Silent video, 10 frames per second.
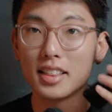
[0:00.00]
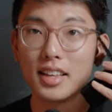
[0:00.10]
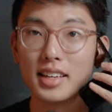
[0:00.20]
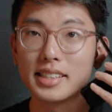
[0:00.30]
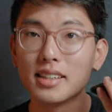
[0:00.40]

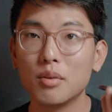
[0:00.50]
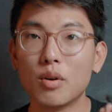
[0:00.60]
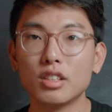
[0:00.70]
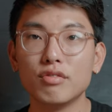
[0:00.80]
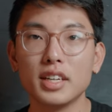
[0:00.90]
this,
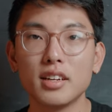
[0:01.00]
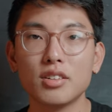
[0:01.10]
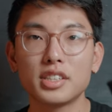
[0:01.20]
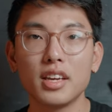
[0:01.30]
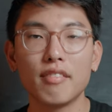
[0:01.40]
watch
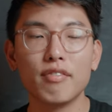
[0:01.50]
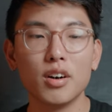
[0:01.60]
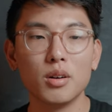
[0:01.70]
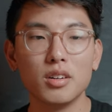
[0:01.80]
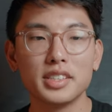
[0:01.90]
videos, take
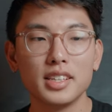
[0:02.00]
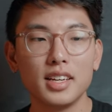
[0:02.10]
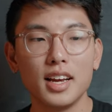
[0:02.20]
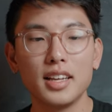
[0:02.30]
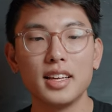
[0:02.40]
photos,
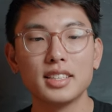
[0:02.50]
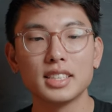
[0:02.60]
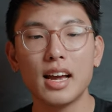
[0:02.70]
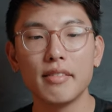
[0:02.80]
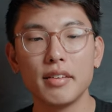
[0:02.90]
and then just
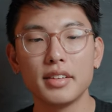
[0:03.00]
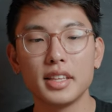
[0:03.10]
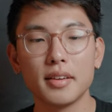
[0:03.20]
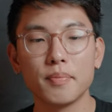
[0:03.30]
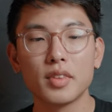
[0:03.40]
have
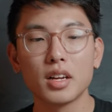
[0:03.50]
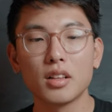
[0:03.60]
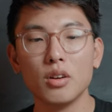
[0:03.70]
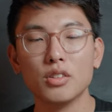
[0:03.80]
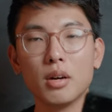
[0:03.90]
everything
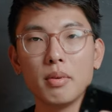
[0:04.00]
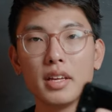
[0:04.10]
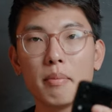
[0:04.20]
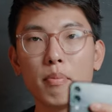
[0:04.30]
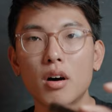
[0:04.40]
close up
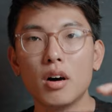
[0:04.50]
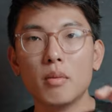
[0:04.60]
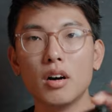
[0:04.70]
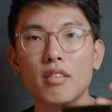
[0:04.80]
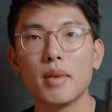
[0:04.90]
in the palm
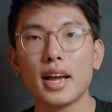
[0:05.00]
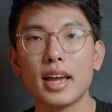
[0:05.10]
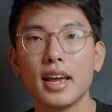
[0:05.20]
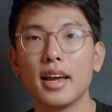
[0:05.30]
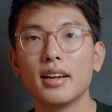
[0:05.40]
of my
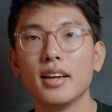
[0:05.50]
hand.